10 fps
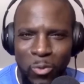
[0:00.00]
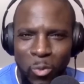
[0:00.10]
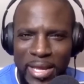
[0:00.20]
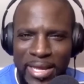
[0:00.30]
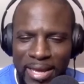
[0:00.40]

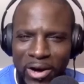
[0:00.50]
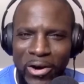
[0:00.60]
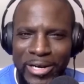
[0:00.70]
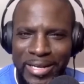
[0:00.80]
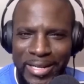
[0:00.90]
We
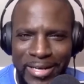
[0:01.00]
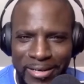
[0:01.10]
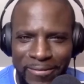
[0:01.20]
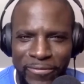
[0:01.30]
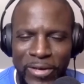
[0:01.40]
are
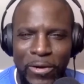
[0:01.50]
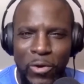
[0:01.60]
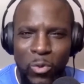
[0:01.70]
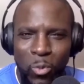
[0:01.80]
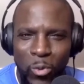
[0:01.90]
love.
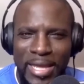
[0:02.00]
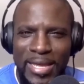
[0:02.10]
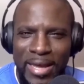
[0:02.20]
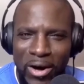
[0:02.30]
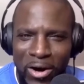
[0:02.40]

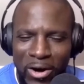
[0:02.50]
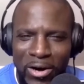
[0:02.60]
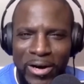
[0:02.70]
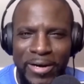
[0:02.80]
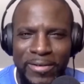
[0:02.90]
We
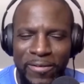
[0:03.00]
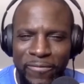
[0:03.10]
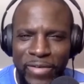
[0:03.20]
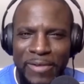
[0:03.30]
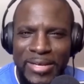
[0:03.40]
are the
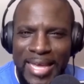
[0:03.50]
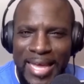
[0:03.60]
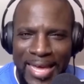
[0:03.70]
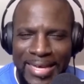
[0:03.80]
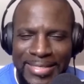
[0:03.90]
very
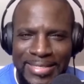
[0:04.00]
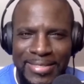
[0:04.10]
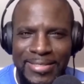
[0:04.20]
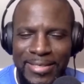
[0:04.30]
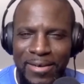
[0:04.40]

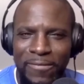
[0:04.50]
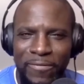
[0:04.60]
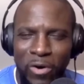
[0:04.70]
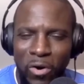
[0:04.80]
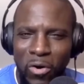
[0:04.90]
essence
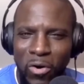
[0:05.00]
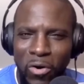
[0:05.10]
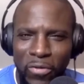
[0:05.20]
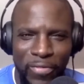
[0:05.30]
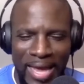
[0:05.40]
of
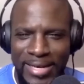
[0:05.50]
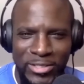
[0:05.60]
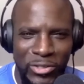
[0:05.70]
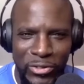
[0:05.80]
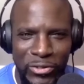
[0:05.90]
all that
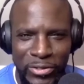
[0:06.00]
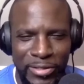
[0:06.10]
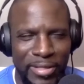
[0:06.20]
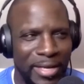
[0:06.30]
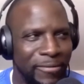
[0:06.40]
is
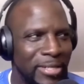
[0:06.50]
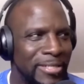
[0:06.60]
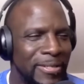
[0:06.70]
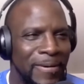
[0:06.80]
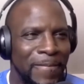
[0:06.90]
good.
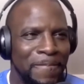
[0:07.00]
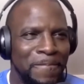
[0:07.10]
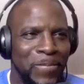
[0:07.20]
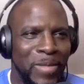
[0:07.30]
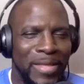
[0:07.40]
There's
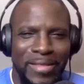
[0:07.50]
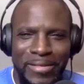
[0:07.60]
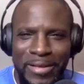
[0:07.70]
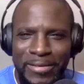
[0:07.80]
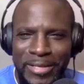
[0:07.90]

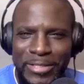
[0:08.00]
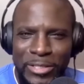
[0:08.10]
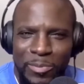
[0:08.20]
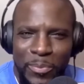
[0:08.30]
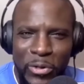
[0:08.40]

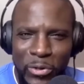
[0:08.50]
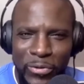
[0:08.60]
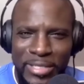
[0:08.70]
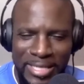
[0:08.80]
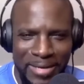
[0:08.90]
this
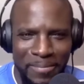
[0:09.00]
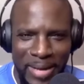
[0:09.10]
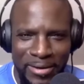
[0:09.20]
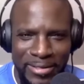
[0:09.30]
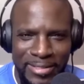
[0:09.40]
purity
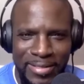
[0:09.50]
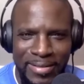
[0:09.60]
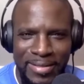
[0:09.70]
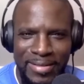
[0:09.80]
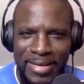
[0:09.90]
about us.
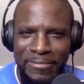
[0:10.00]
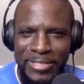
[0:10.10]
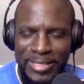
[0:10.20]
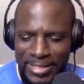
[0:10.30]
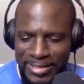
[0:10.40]
There
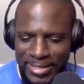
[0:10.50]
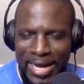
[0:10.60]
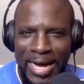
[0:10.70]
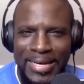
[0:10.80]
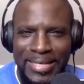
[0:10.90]
is this
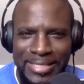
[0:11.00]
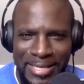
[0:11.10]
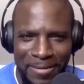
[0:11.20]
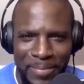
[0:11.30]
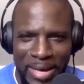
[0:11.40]

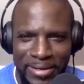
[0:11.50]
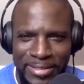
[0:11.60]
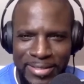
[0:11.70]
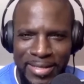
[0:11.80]
honesty about us.